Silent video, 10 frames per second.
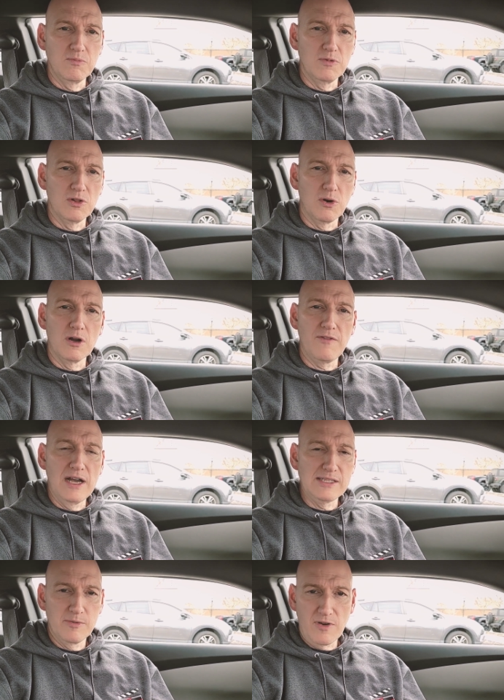
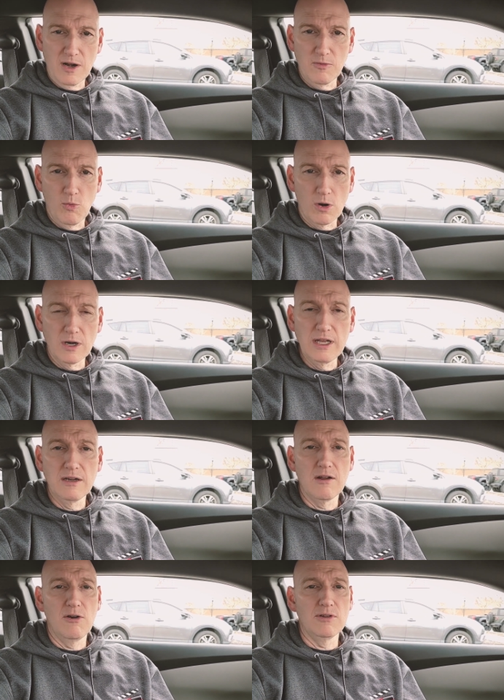glorify some of our war
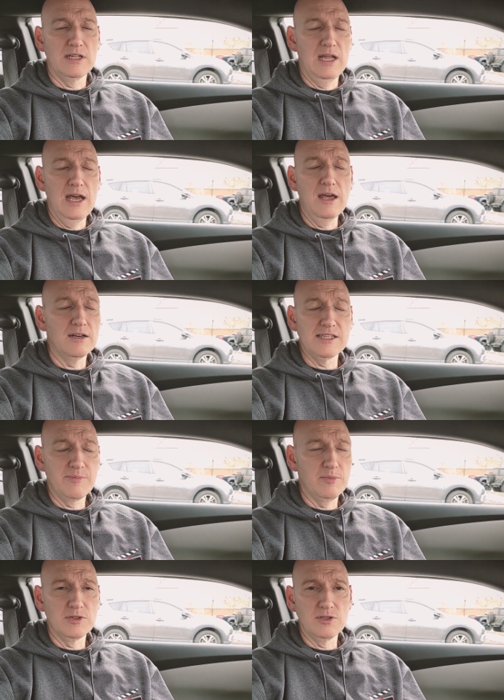heroes, and I
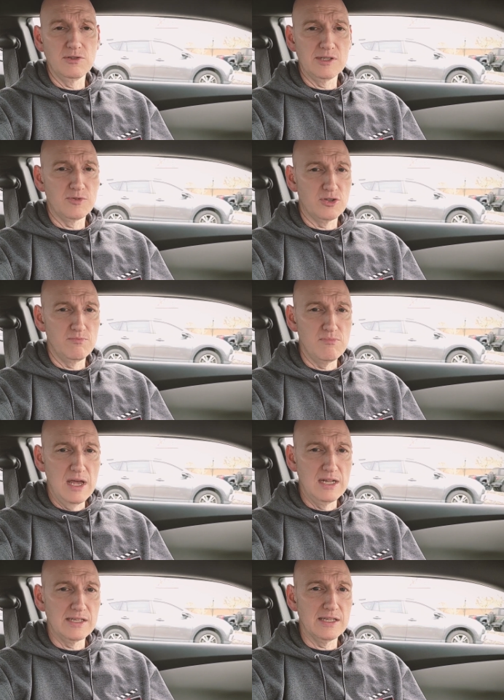understand people do some
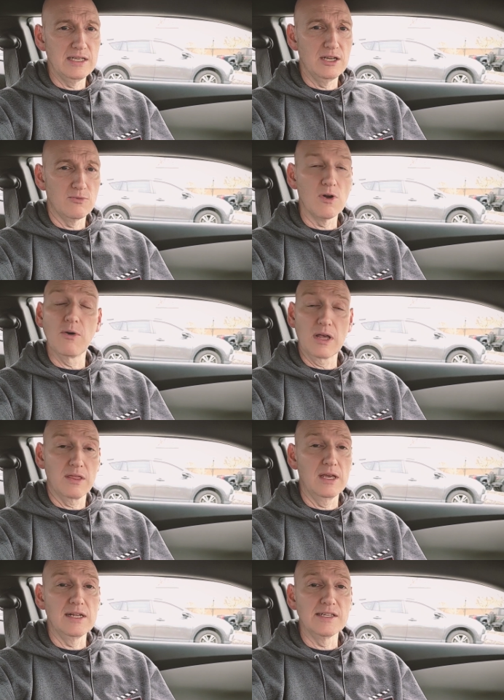tremendously heroic
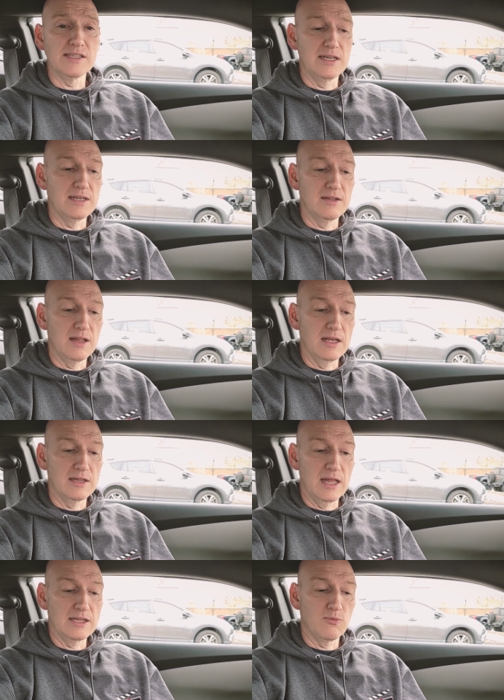things, and it,
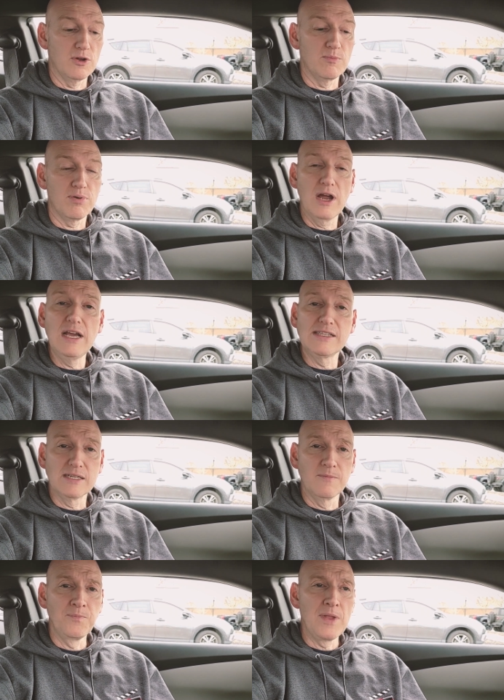that's worth
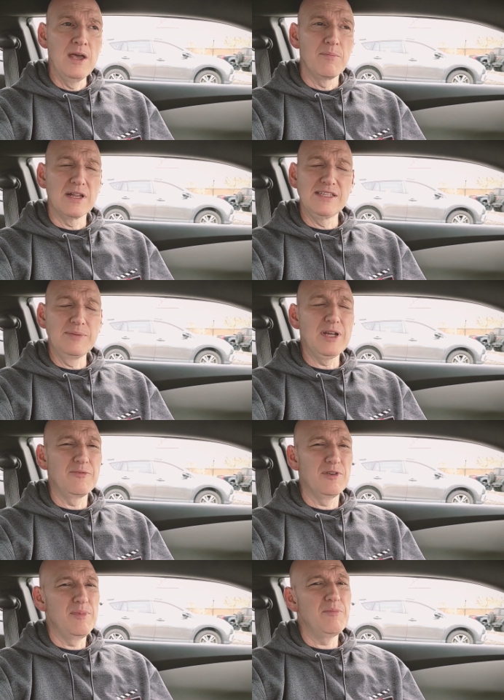praising. But at the same
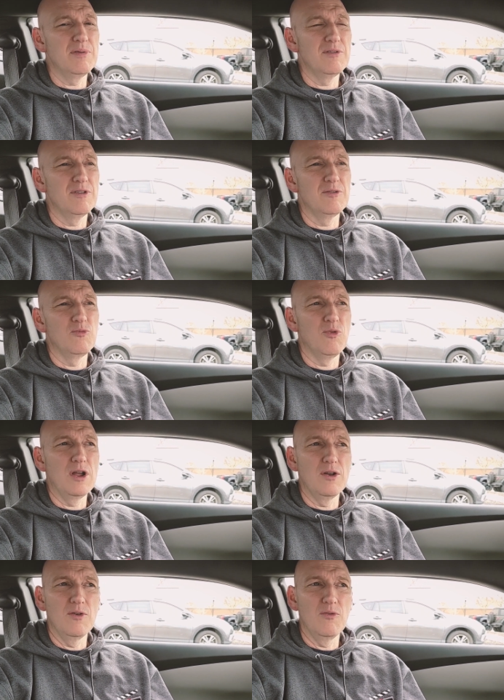time, remember what
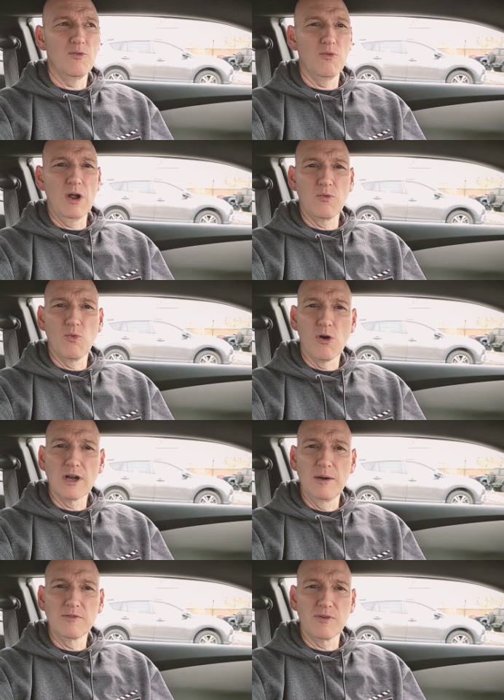where war
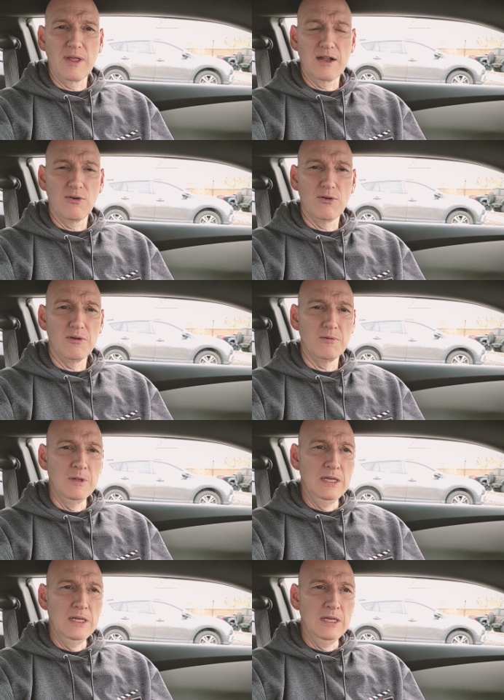comes from. That whole